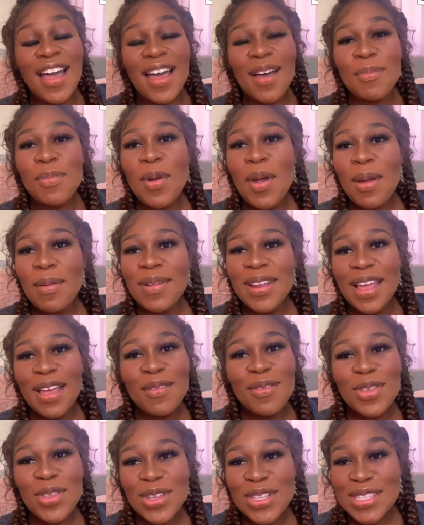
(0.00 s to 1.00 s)
probably
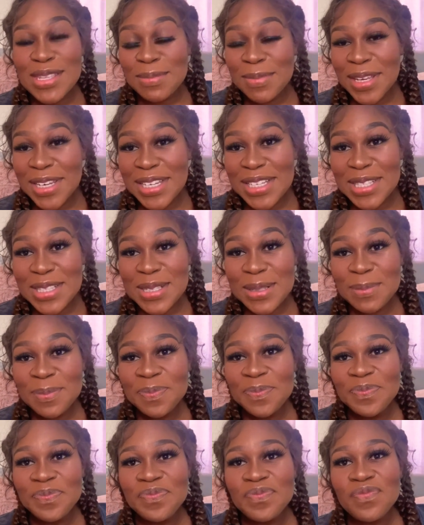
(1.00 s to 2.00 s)
have 30 minutes,
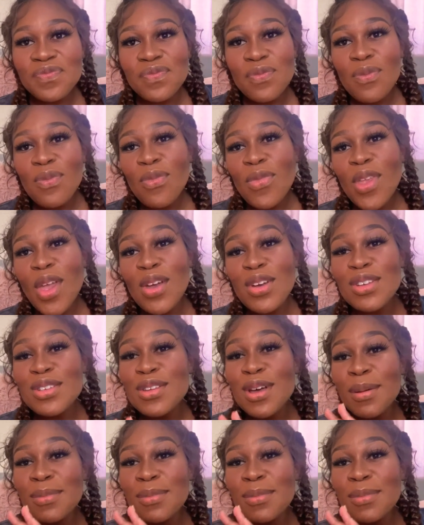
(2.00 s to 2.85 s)
so